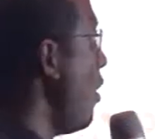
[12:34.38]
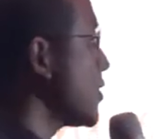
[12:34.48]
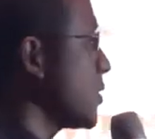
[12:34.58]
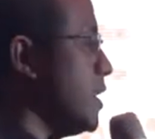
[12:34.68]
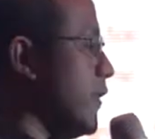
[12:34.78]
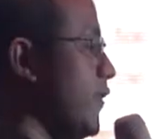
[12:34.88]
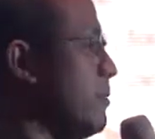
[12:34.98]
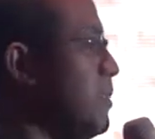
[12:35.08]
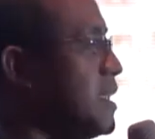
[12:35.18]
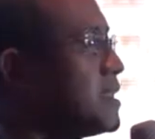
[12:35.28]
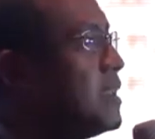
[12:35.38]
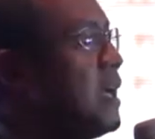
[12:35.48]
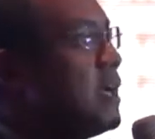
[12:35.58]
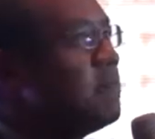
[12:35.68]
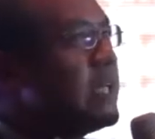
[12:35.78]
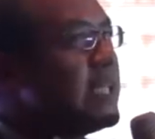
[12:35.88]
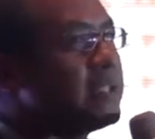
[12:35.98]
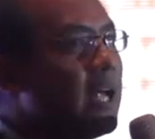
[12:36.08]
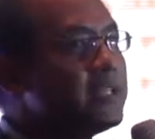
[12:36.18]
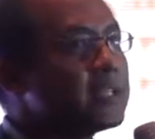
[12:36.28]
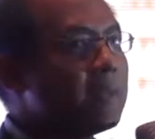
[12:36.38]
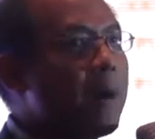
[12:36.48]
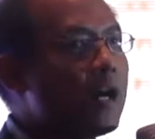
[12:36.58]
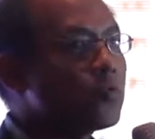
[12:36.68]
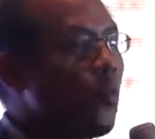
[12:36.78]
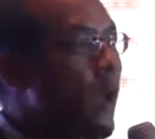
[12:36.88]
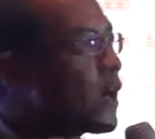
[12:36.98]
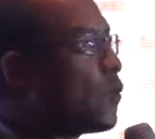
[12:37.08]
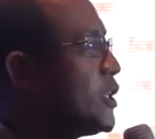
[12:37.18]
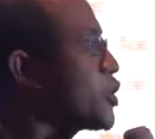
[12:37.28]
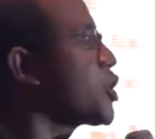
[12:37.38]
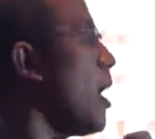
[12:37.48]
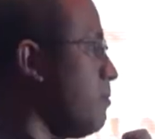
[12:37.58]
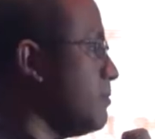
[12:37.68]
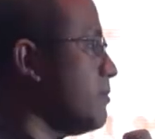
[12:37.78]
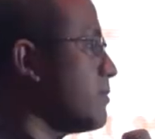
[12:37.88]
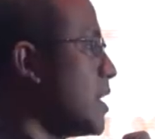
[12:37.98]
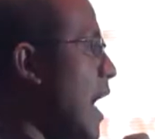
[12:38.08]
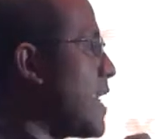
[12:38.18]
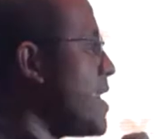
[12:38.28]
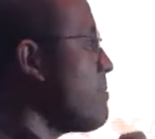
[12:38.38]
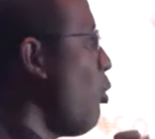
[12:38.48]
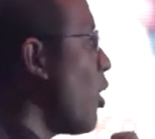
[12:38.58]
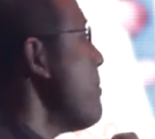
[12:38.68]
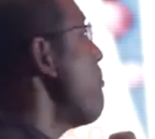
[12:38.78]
also in the Philippines. But it's not just about where we shop. I think more